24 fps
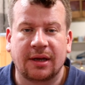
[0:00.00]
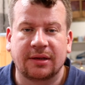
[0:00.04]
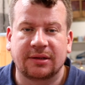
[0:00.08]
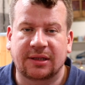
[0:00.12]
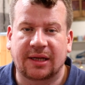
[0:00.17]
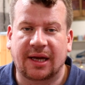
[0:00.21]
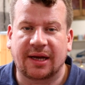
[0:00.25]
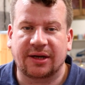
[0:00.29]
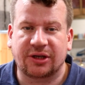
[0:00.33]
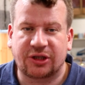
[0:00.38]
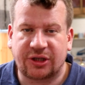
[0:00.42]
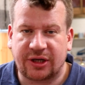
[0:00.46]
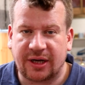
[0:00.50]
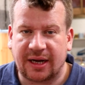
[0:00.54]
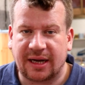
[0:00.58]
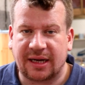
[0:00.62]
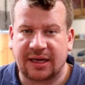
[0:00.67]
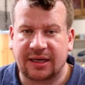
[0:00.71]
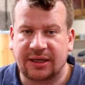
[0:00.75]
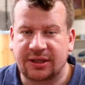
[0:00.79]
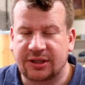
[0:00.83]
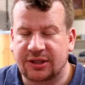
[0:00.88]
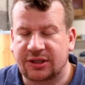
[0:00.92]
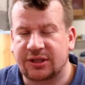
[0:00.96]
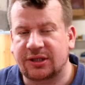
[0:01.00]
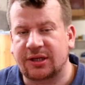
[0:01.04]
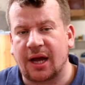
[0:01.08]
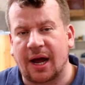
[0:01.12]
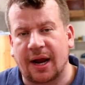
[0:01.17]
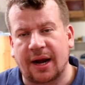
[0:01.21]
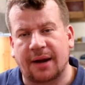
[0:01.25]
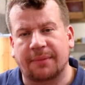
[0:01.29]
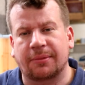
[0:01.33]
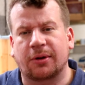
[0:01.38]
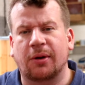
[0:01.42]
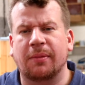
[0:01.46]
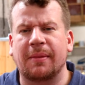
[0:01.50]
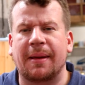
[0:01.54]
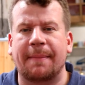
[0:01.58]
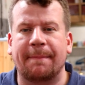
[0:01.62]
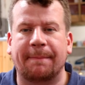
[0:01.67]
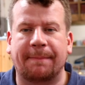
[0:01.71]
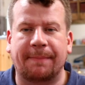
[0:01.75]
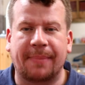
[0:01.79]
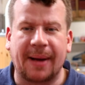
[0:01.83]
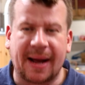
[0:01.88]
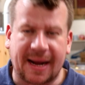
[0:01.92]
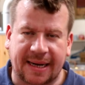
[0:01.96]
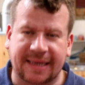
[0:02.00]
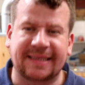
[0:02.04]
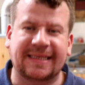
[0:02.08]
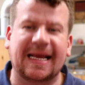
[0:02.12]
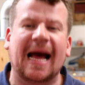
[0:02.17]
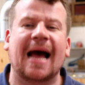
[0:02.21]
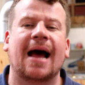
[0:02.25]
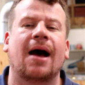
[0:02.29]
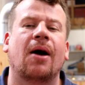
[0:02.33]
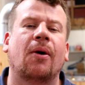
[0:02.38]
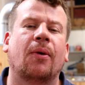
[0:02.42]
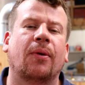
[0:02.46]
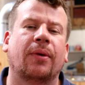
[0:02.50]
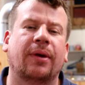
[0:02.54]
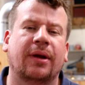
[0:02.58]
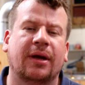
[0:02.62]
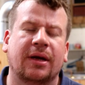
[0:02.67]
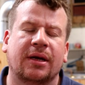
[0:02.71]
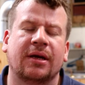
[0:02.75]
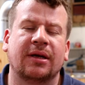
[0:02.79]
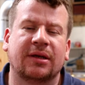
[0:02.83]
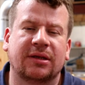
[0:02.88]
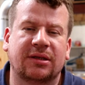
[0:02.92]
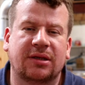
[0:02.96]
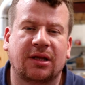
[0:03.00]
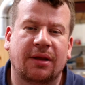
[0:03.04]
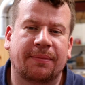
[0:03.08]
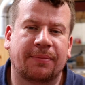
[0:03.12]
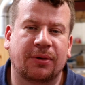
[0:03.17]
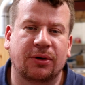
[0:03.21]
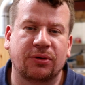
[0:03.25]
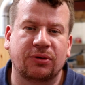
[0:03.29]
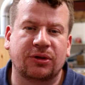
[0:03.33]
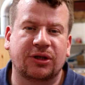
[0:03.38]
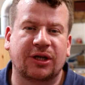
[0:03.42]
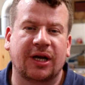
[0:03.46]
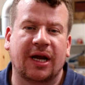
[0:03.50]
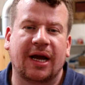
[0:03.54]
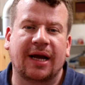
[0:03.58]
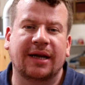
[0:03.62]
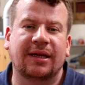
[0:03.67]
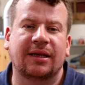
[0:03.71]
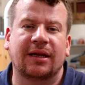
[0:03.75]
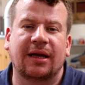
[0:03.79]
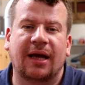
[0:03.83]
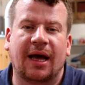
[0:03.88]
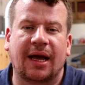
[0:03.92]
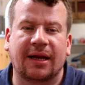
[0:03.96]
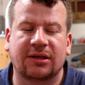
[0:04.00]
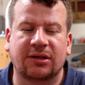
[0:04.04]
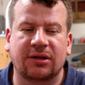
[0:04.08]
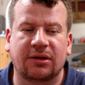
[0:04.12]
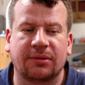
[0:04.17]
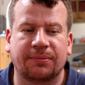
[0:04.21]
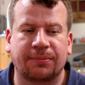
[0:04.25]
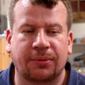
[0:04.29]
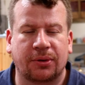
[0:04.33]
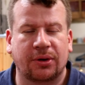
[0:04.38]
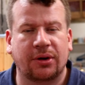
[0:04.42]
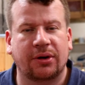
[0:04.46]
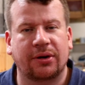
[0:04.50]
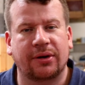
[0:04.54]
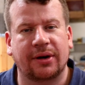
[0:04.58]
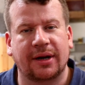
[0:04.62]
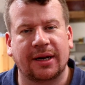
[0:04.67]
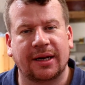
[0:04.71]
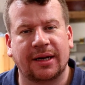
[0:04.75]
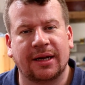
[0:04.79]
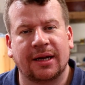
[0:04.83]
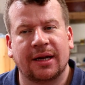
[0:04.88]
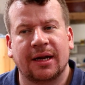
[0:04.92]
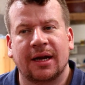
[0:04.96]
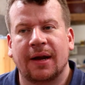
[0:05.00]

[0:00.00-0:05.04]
to get changed and I'm coming back down to the brew shed and to the brewery